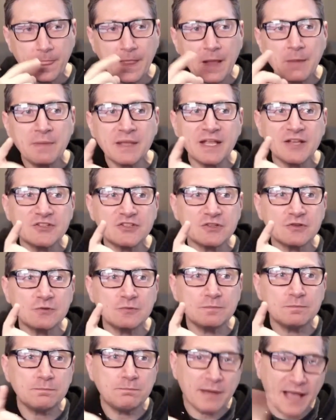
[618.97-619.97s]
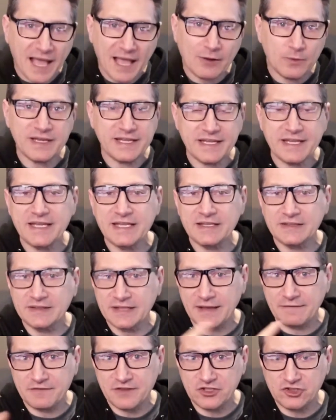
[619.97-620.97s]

because back when he left